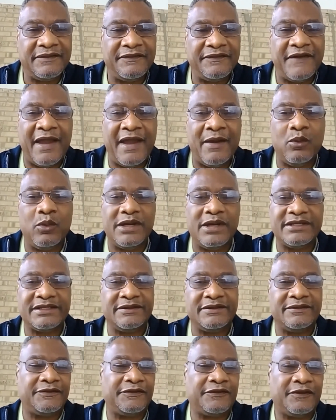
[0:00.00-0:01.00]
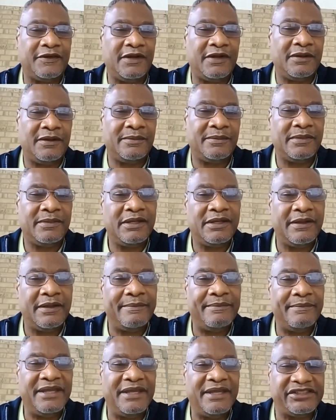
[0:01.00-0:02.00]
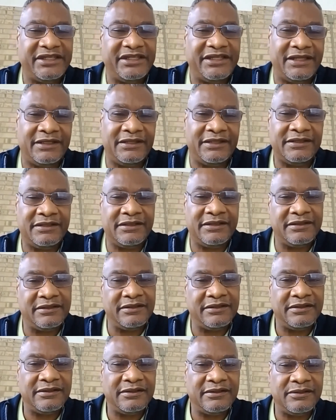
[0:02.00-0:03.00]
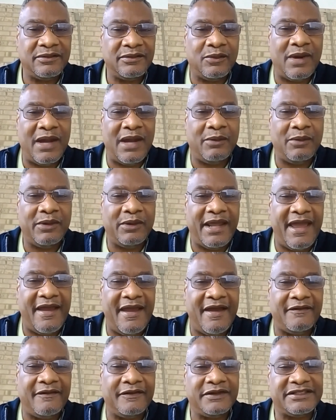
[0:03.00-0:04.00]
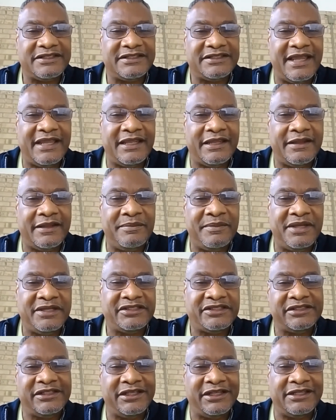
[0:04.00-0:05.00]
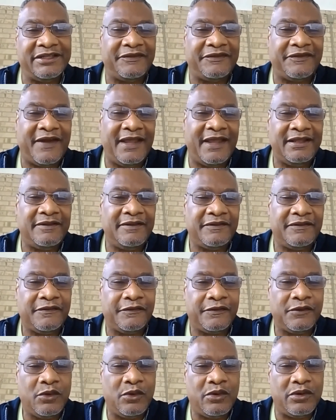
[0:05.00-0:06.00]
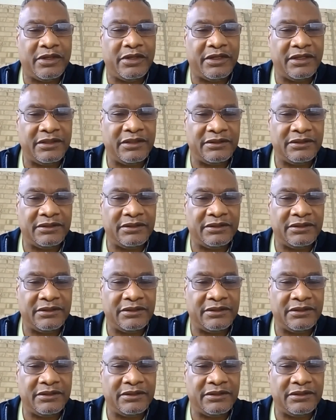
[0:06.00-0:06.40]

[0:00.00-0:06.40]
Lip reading: I wasn't from Michigan, why would I have a stake in Michigan if I live in Florida?